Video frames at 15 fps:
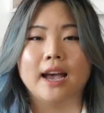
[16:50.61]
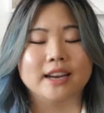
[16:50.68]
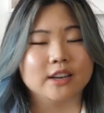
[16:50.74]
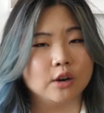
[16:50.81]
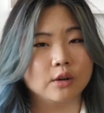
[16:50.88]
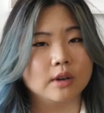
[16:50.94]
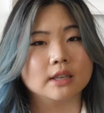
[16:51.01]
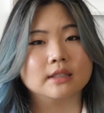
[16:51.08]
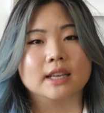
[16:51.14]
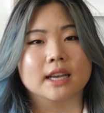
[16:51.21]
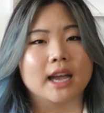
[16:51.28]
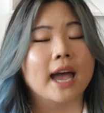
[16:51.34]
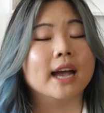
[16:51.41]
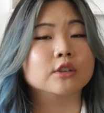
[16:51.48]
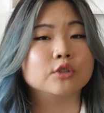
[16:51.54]
I know, it's
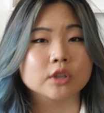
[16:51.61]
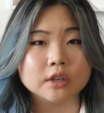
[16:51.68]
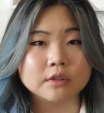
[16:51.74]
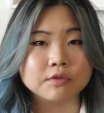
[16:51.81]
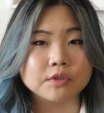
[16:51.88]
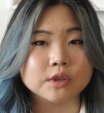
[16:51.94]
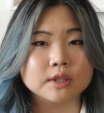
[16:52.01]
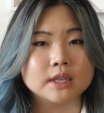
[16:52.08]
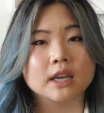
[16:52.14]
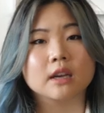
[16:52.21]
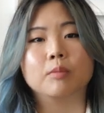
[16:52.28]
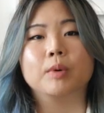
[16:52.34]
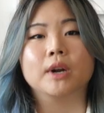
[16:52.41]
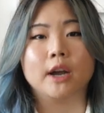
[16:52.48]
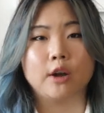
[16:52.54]
like extra
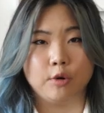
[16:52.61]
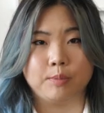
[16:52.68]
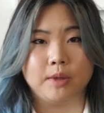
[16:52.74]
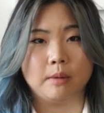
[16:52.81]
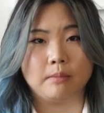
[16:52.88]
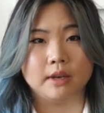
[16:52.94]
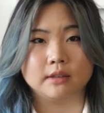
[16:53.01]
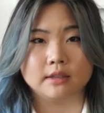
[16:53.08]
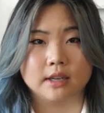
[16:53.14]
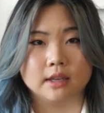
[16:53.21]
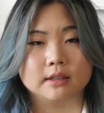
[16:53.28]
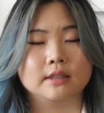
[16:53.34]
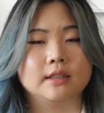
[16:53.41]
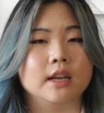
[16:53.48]
confusing, but I hope that makes sense.